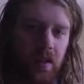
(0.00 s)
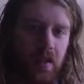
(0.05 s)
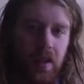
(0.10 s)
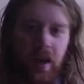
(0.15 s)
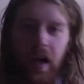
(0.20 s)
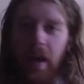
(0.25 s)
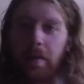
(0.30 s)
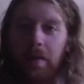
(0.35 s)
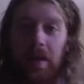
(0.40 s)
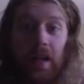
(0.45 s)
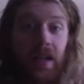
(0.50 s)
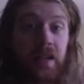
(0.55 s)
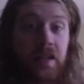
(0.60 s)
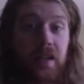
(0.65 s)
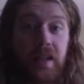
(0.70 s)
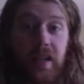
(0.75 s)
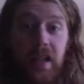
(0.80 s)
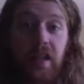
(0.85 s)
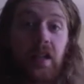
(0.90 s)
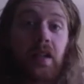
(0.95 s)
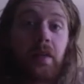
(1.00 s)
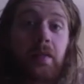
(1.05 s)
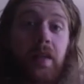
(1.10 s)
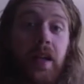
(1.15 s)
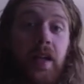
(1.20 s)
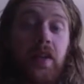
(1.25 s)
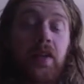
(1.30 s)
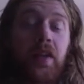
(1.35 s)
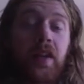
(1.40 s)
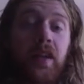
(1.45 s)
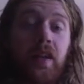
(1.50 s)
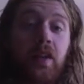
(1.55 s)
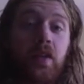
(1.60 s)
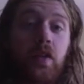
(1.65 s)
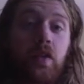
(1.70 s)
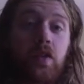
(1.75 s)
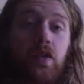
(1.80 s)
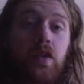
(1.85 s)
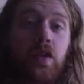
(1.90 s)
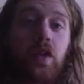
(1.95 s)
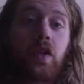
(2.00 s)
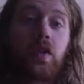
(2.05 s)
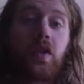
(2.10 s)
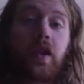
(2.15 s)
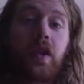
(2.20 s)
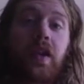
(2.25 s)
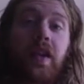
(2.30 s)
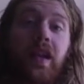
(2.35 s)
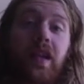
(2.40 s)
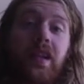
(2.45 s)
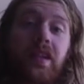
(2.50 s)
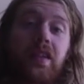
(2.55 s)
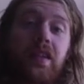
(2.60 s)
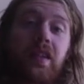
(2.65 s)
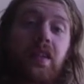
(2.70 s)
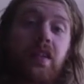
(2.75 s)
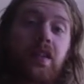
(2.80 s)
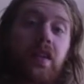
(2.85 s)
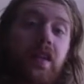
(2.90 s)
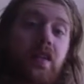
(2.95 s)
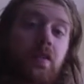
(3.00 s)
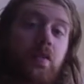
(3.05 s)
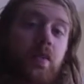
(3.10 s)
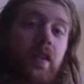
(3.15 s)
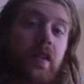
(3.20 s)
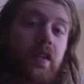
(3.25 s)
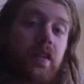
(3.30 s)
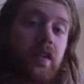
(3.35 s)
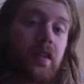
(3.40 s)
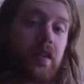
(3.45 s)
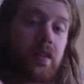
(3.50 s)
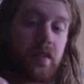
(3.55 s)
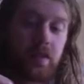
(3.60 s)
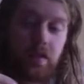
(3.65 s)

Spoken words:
I just ended up migrating the whole show. I kind of did it like a weird